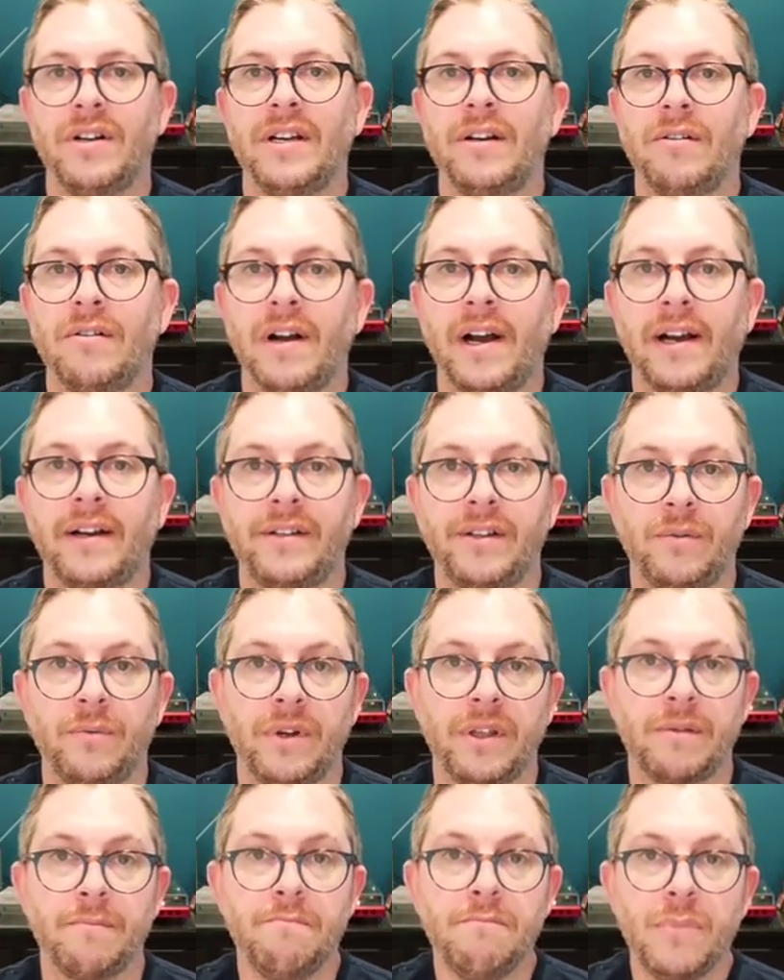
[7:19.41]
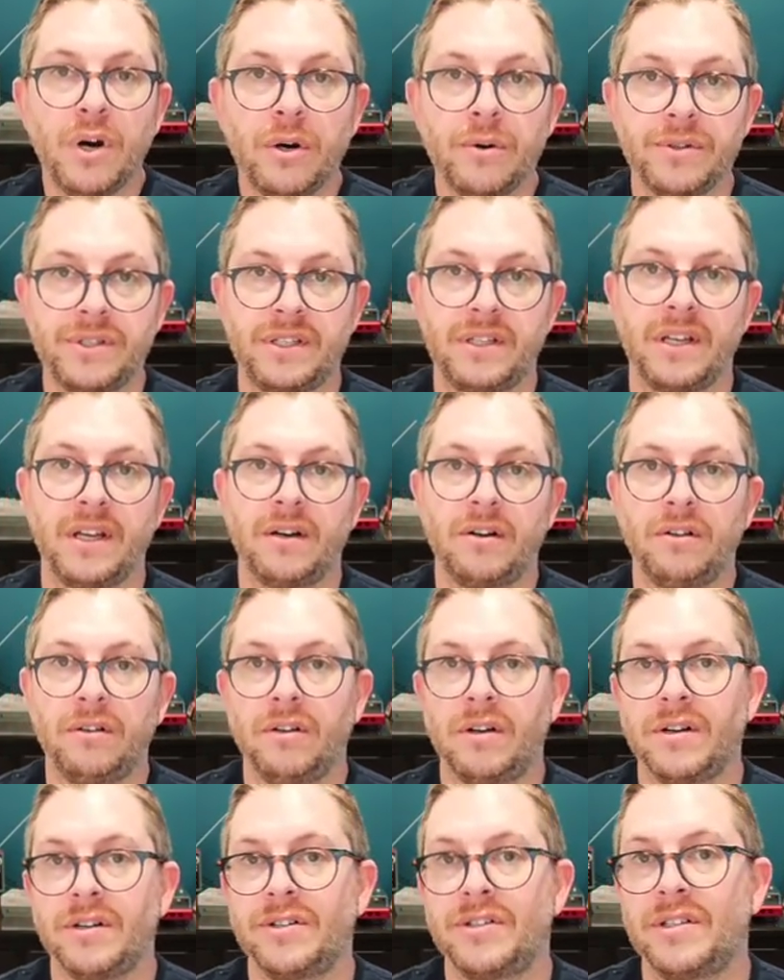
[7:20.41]
interacting with most in a
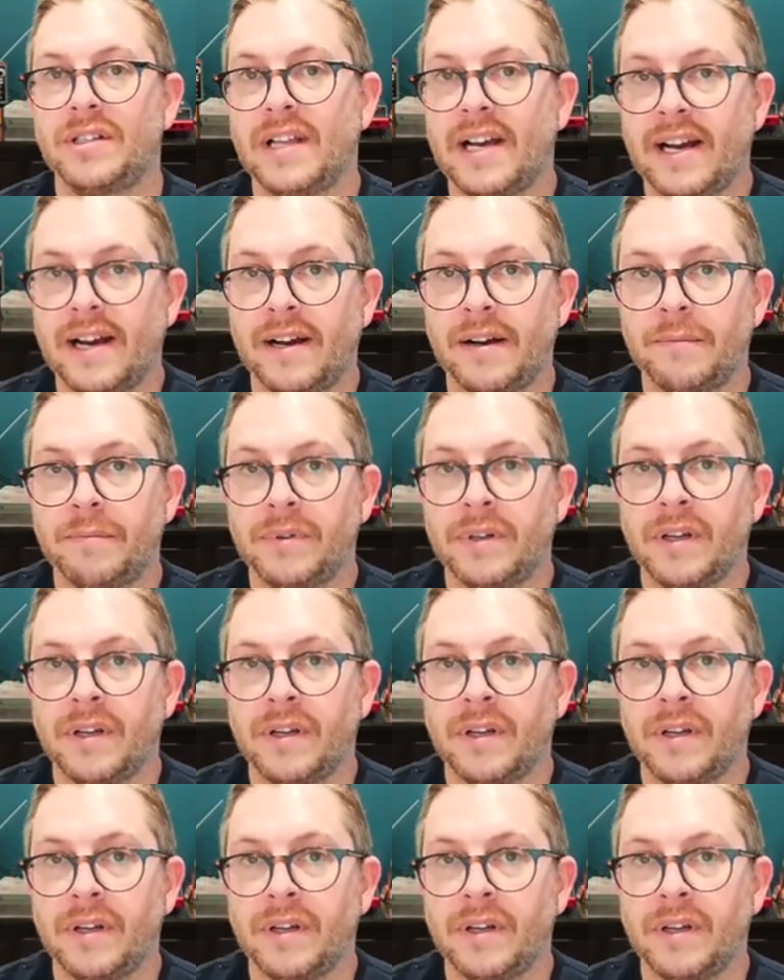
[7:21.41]
large lab.